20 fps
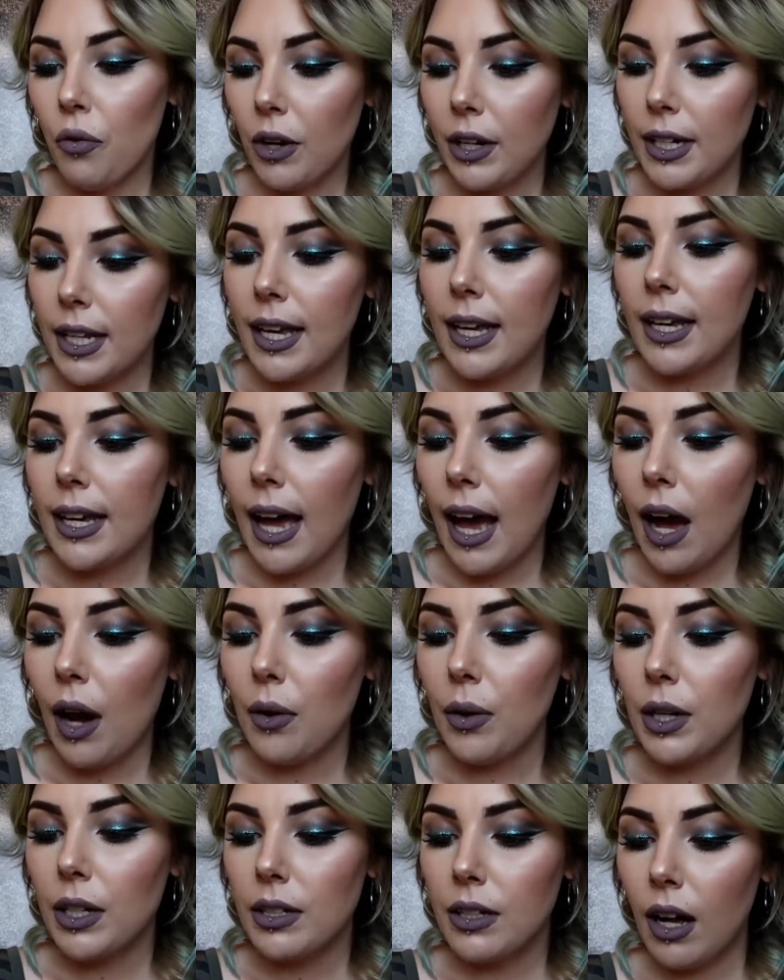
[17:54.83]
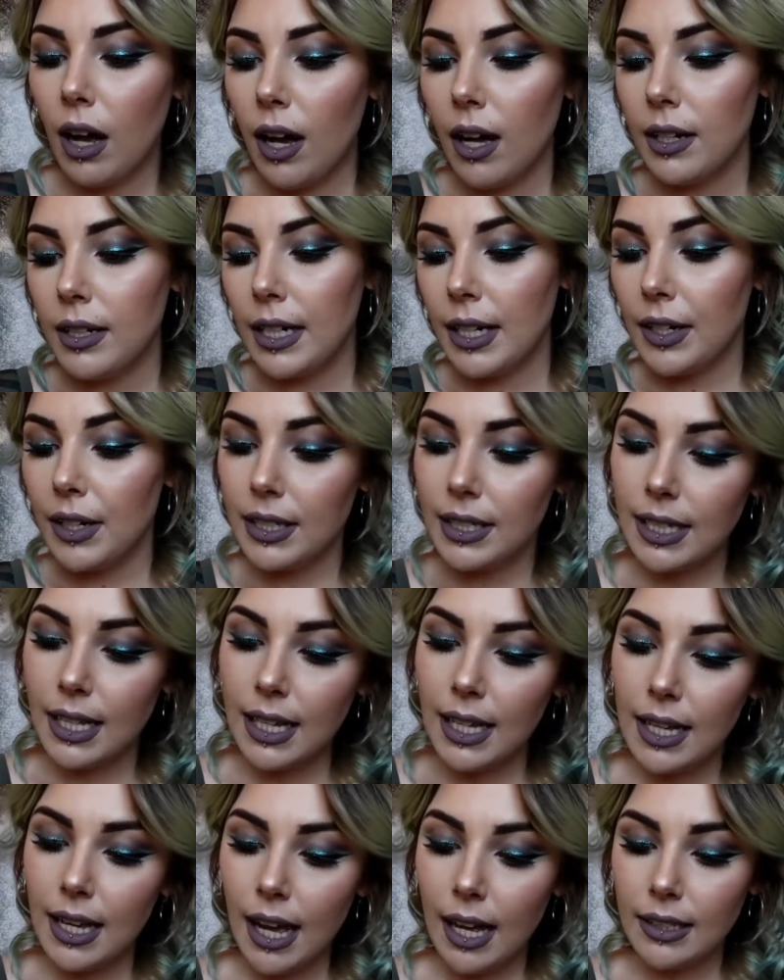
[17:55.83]
48-hour
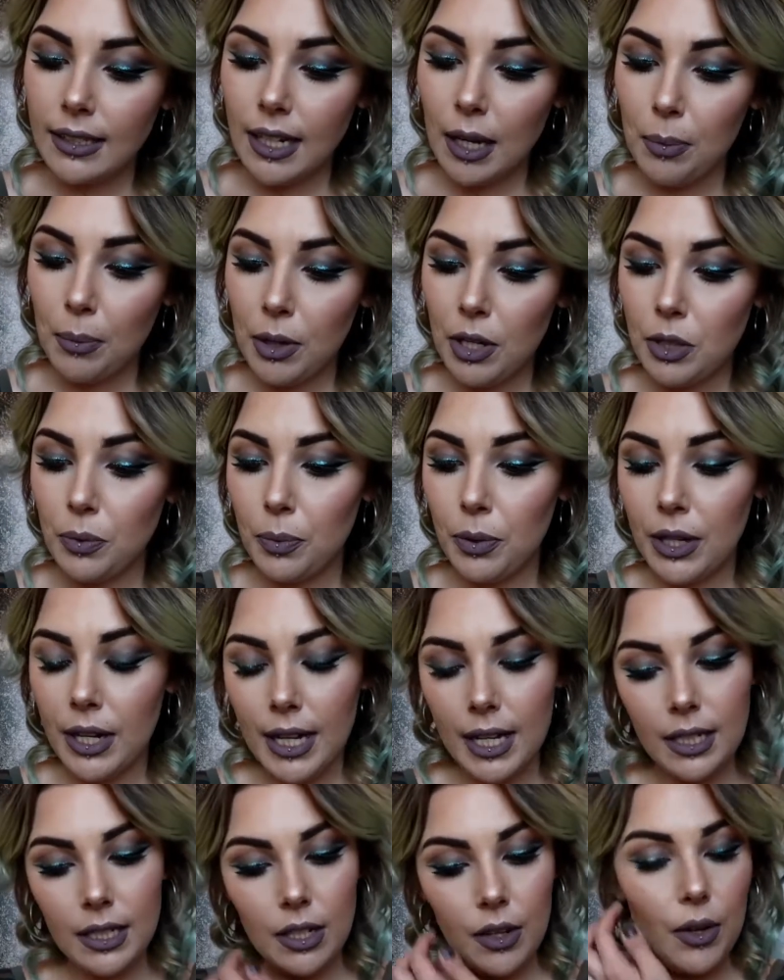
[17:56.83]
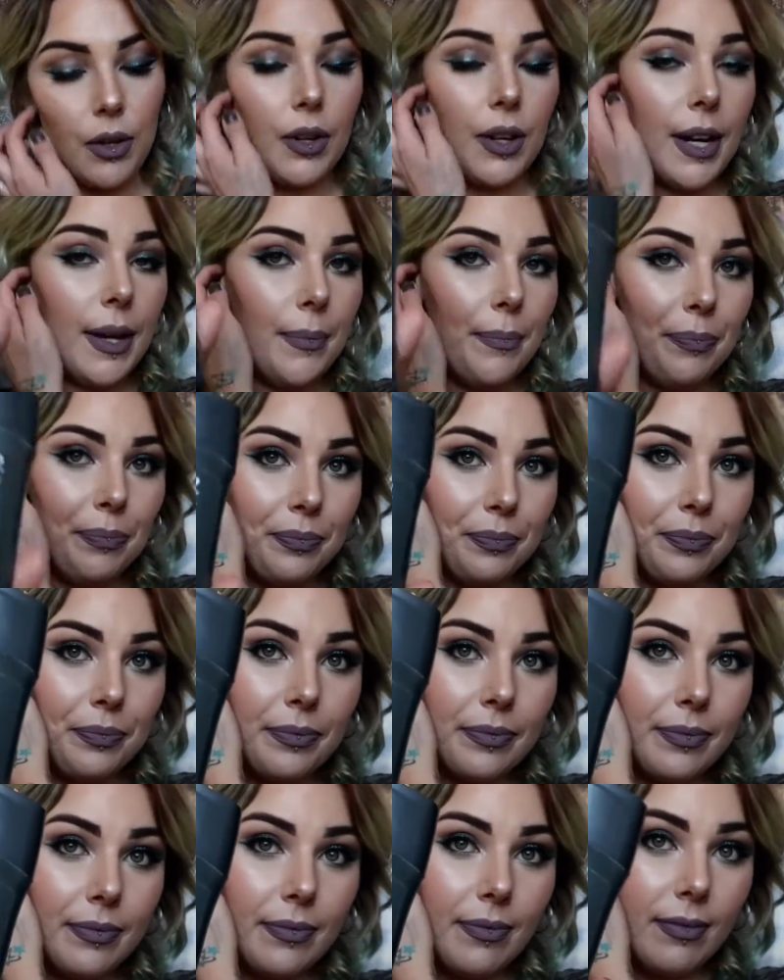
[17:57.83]
non-irritant antiperspirant deodorant.
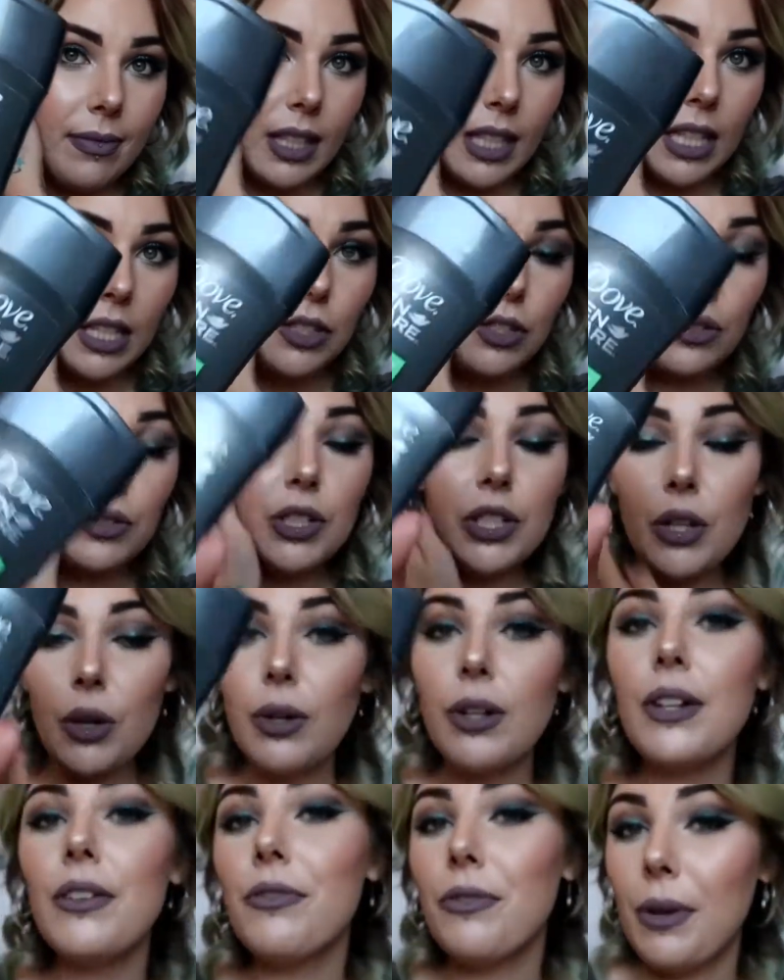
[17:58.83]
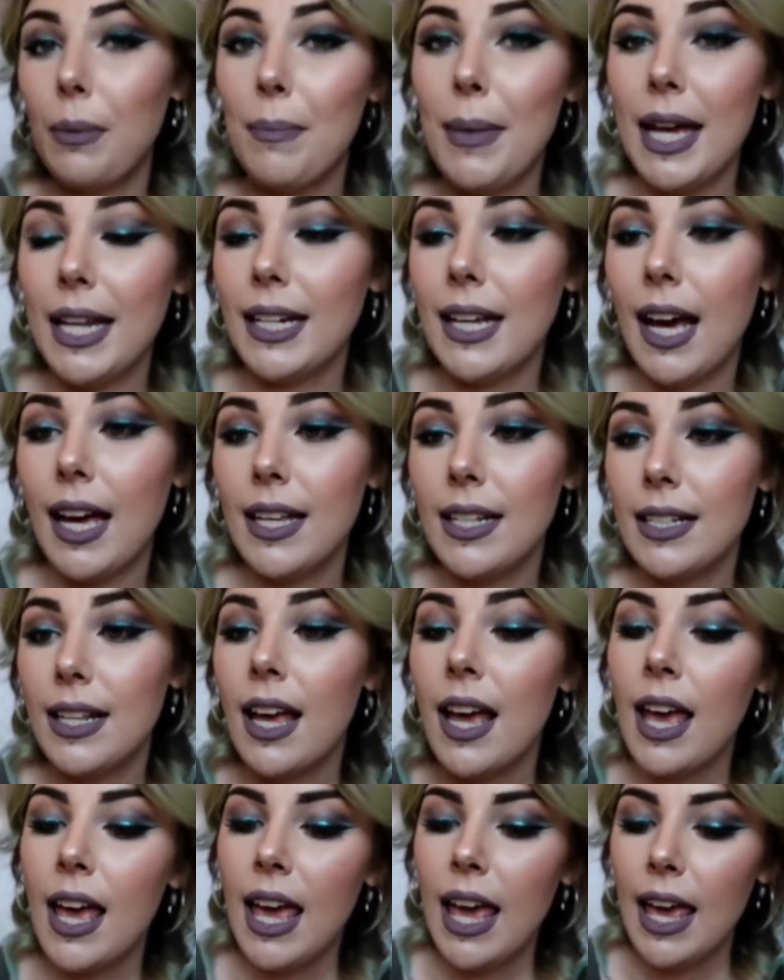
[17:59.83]
So deodorant for men,
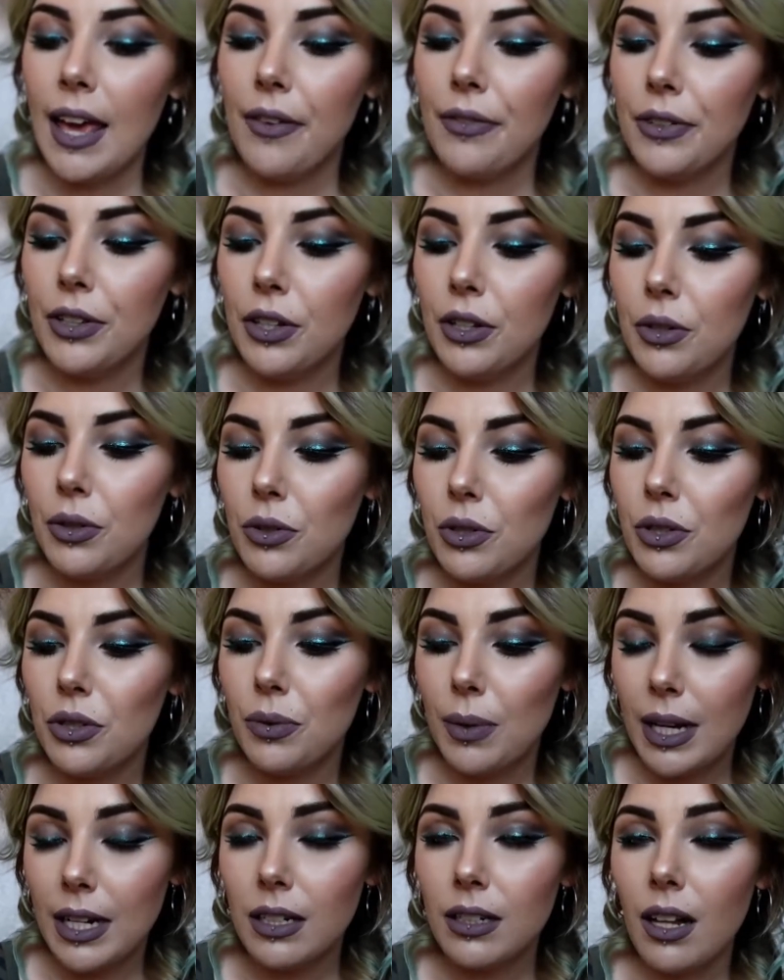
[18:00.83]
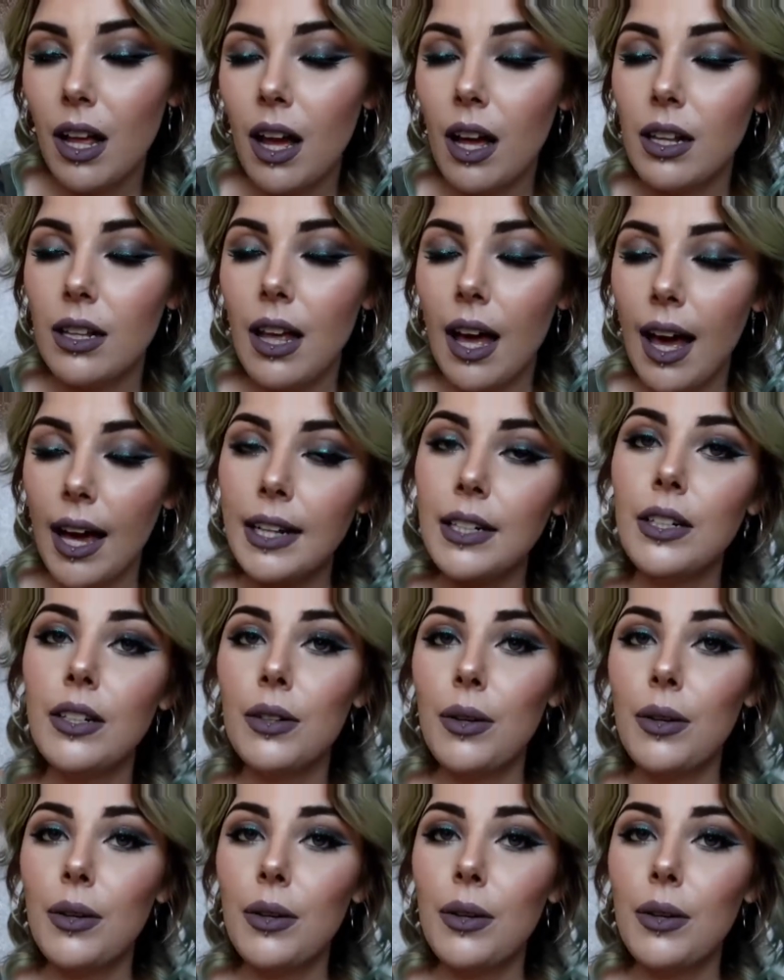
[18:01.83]
guys. If you sweat a lot, I